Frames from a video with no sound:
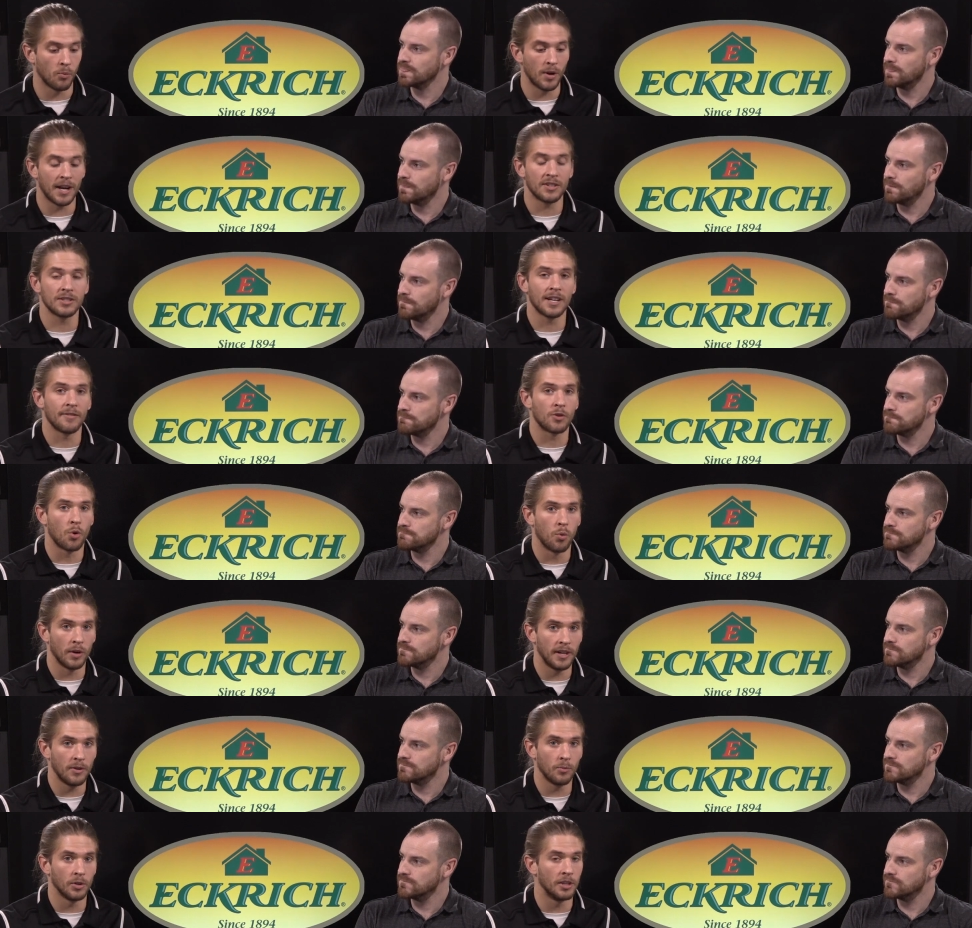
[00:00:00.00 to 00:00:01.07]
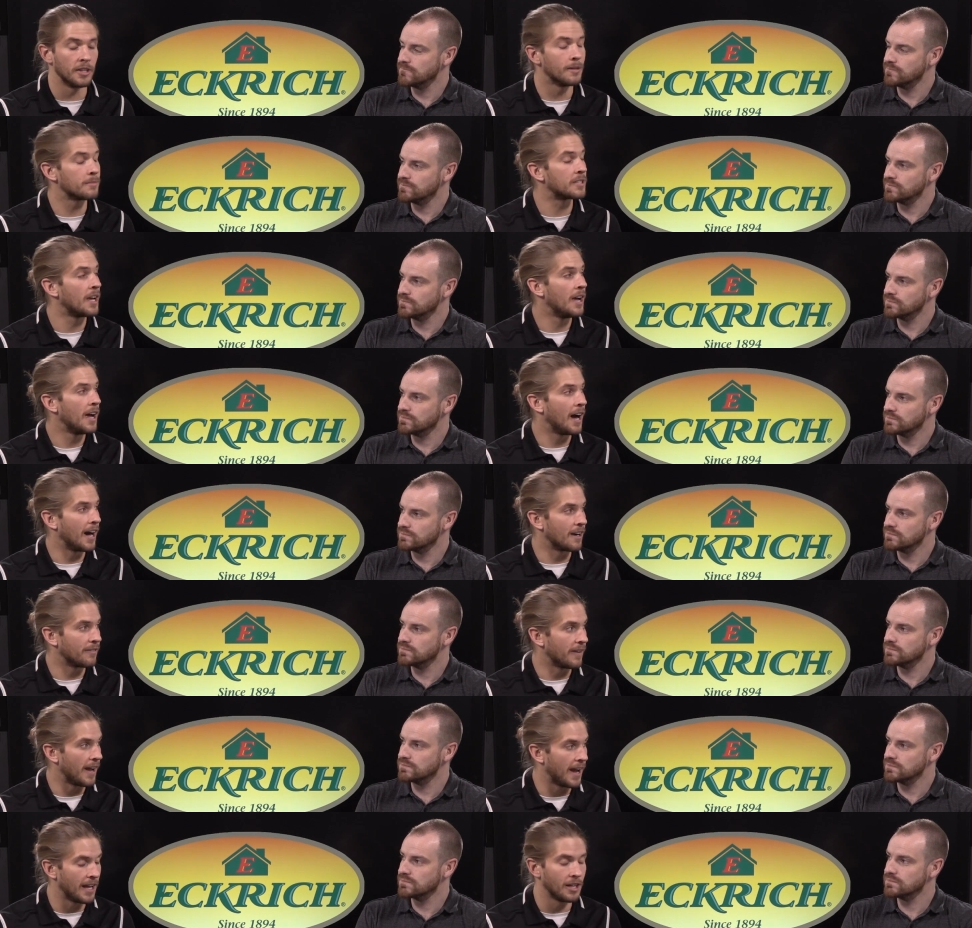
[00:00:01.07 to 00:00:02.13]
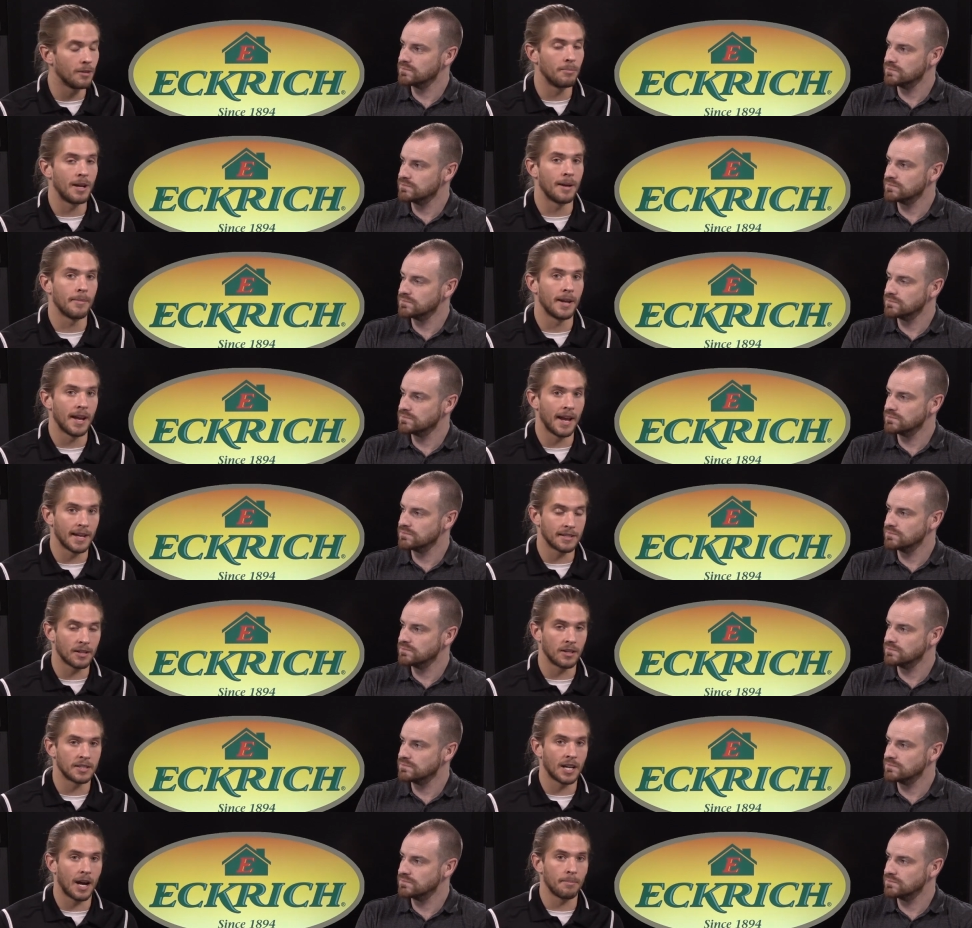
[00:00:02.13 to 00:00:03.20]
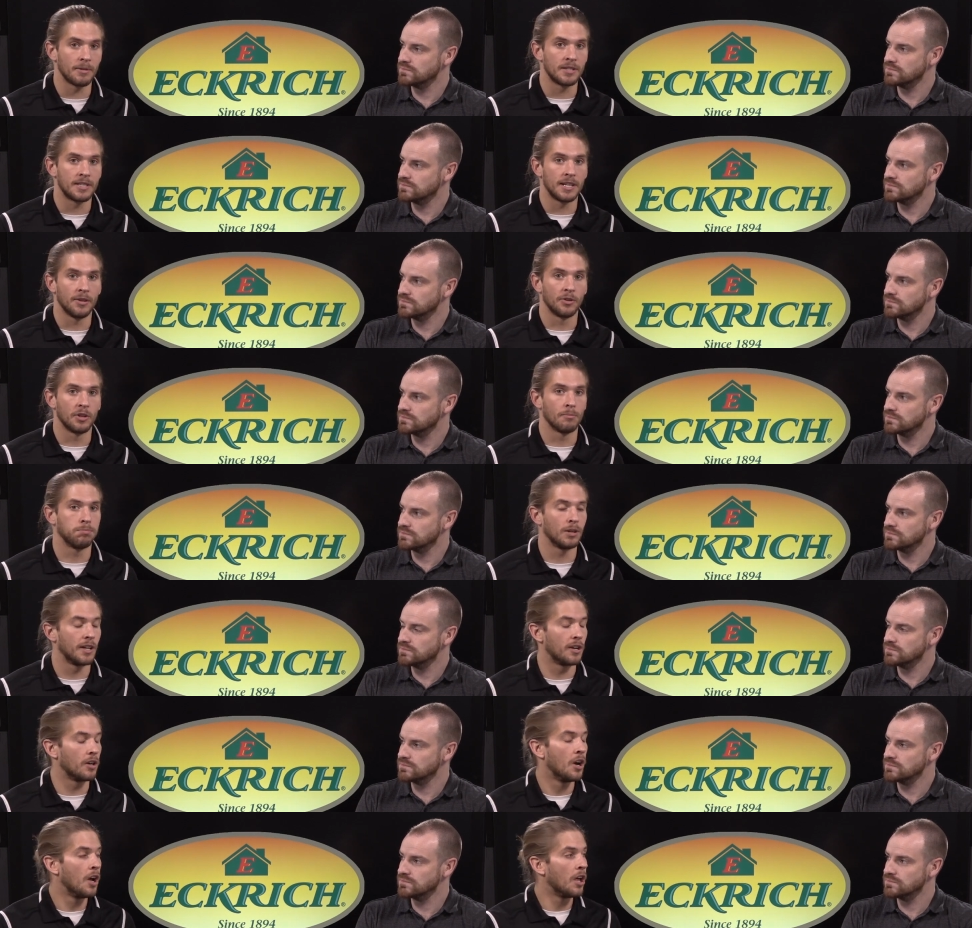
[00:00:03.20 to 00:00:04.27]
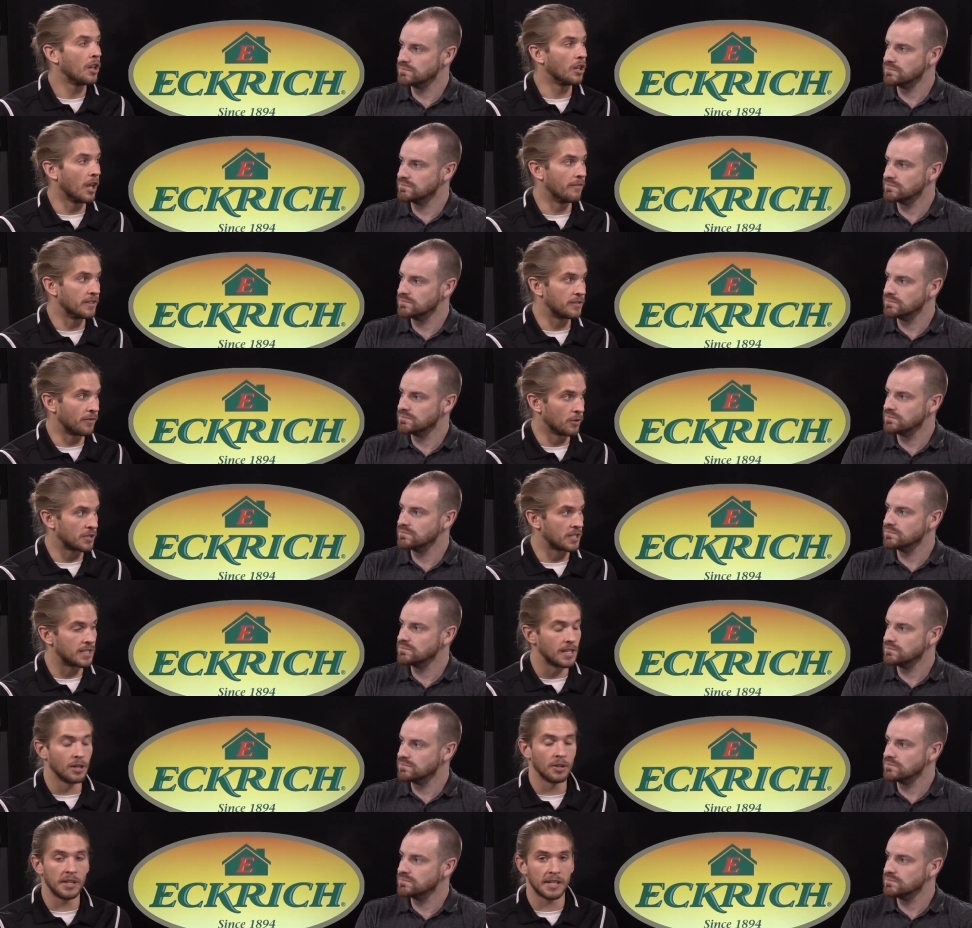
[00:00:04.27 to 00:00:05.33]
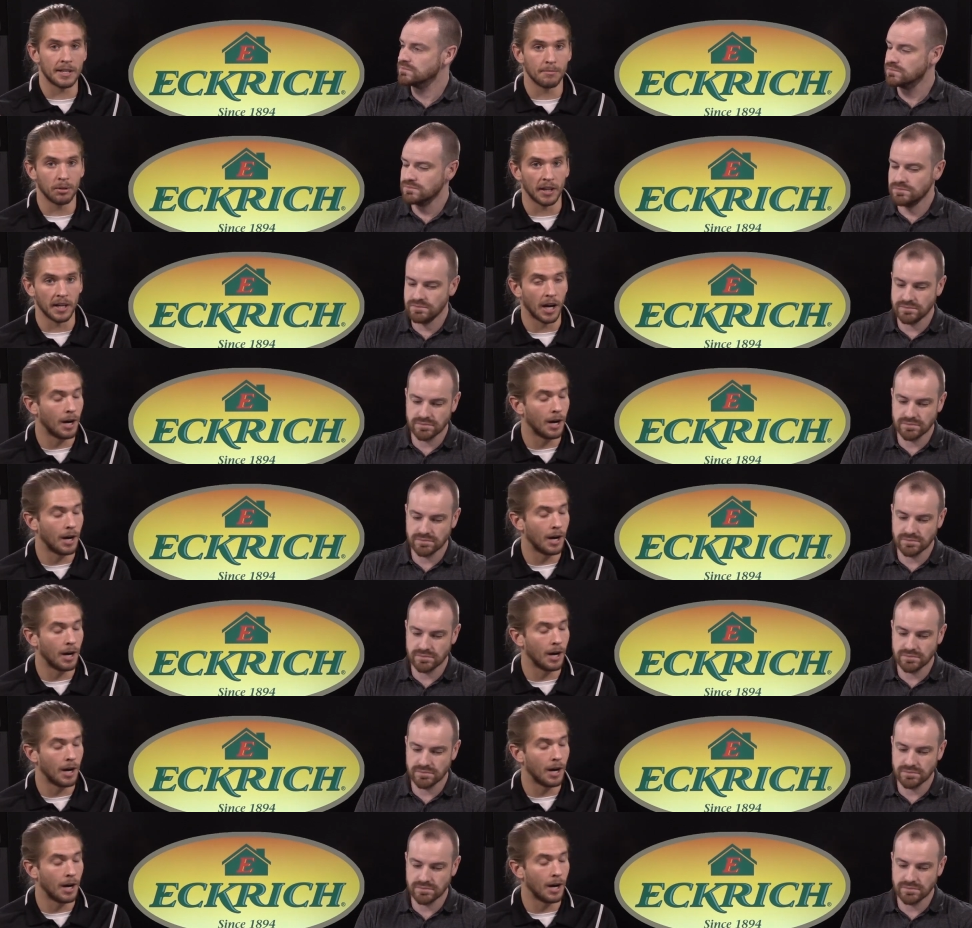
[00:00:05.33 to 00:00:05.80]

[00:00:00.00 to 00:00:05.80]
Speaker 1: We actually have Quinnen Williams out of Alabama as our top interior player. Love his versatility, can play